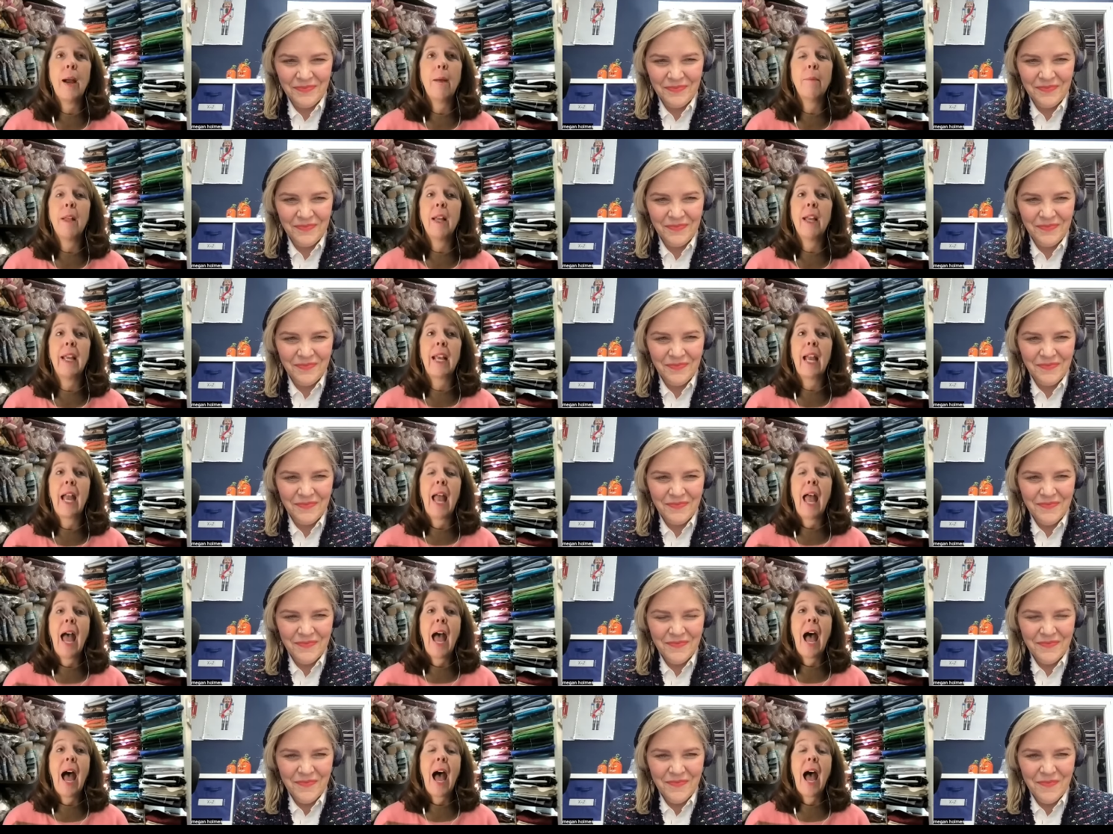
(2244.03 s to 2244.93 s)
Speaker 1: I'm like,
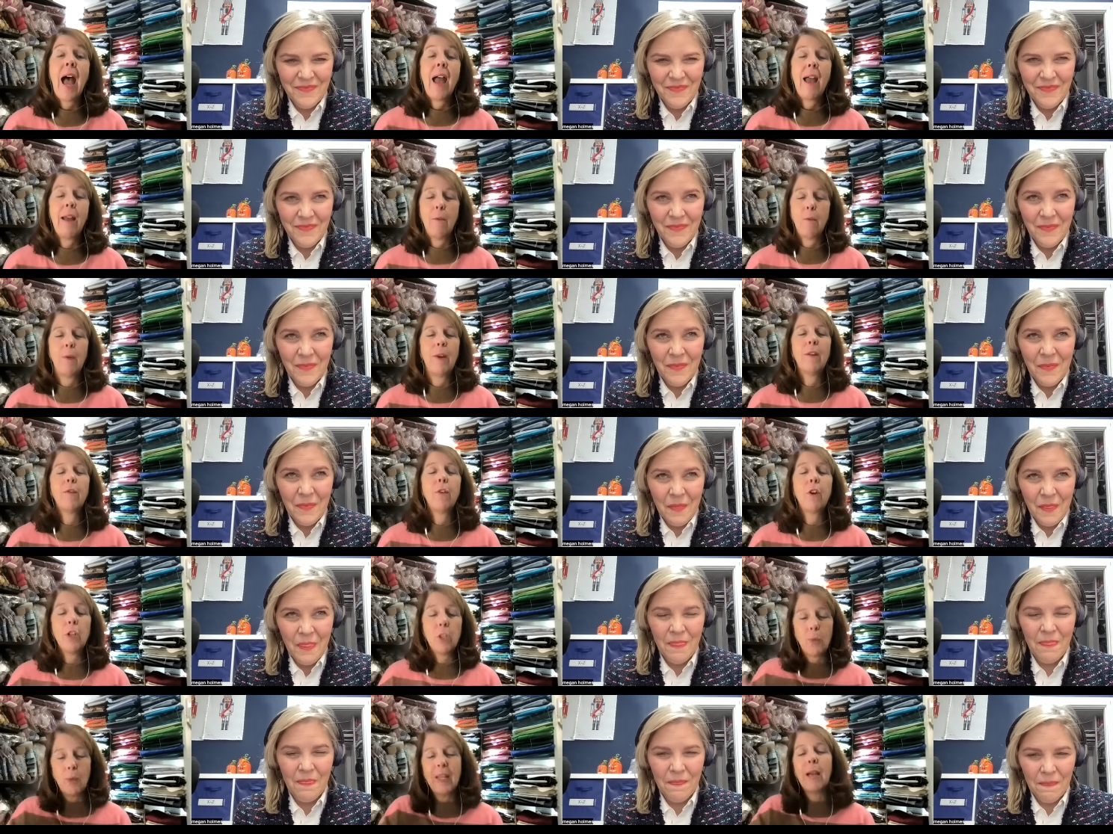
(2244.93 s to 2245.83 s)
and we of
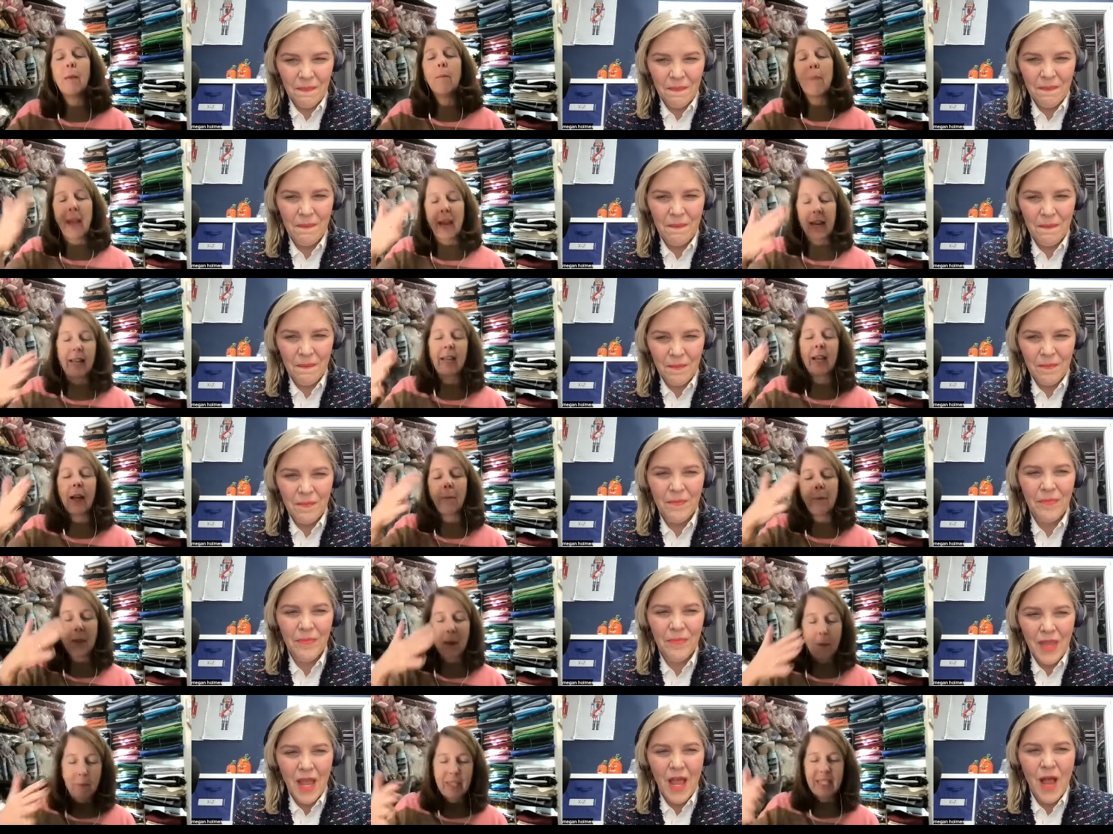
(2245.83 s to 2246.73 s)
course we kept backing
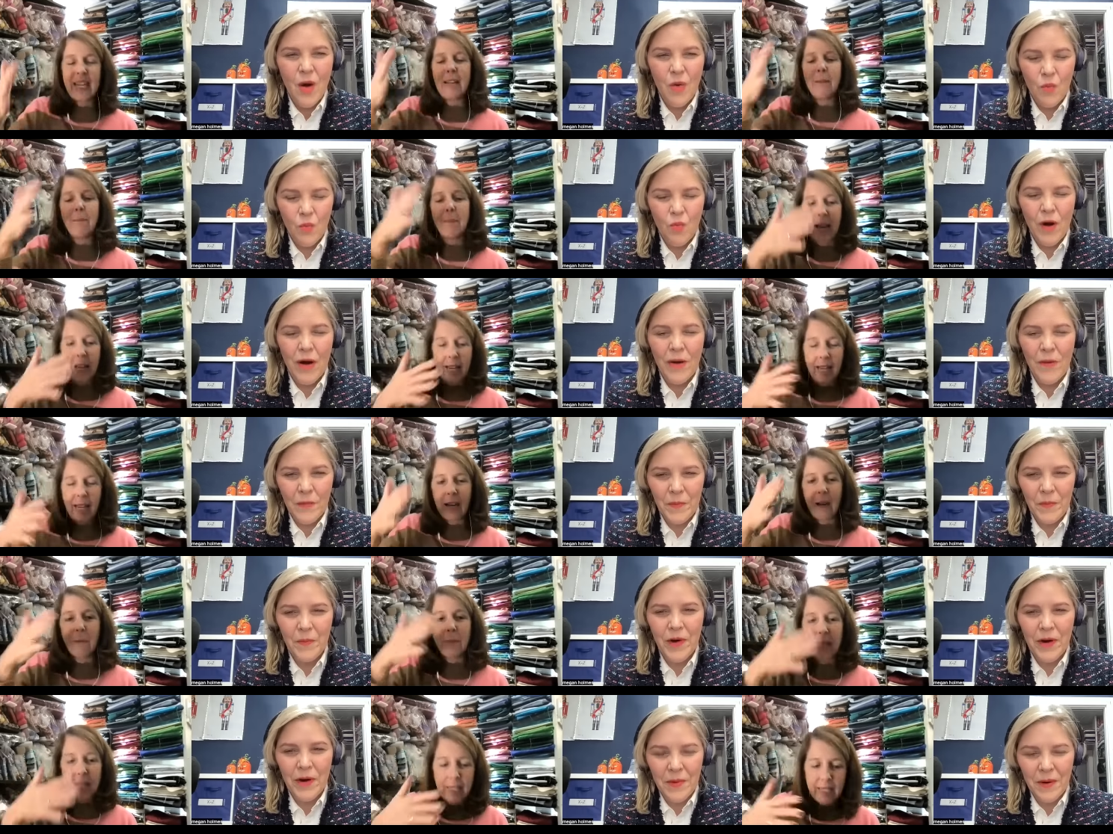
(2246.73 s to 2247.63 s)
up that date backing
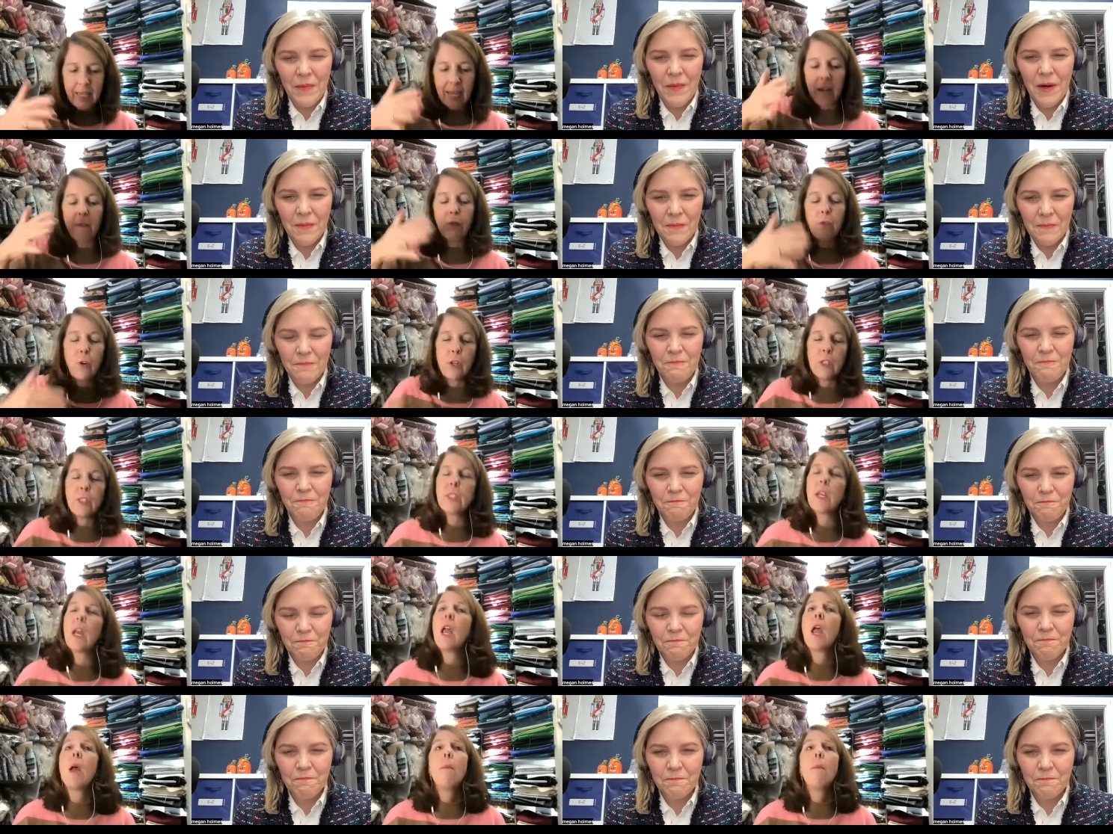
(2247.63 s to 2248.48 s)
right, up that right, date right, of course